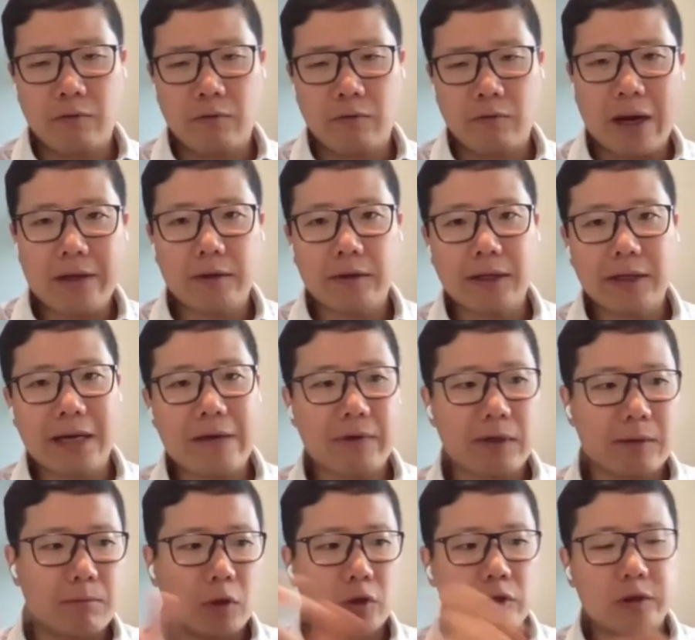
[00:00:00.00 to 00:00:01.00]
rather than
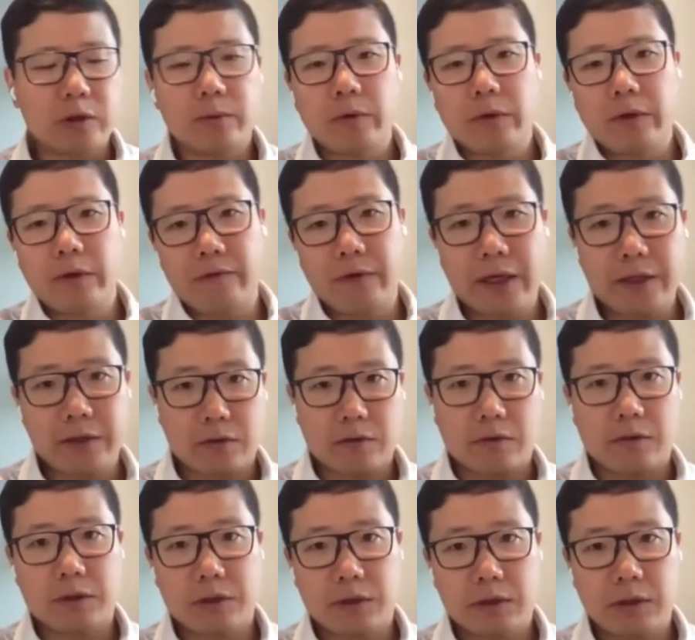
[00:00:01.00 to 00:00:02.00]
having multiple
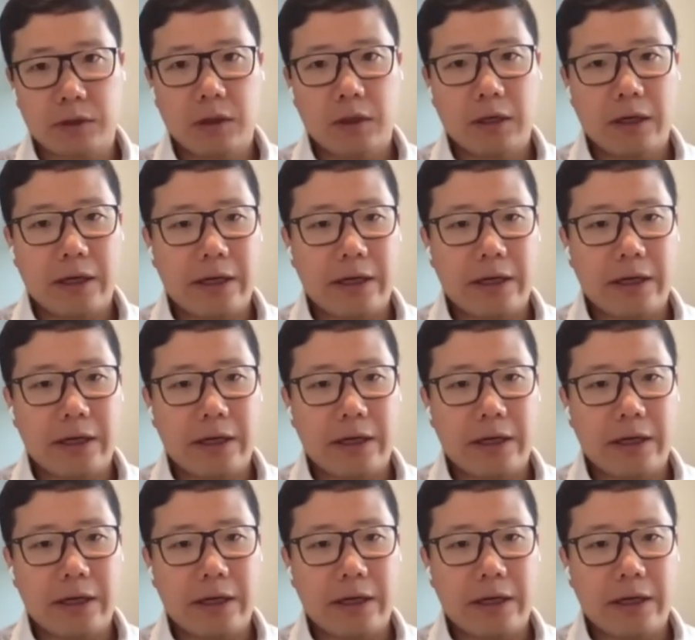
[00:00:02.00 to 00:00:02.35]
investors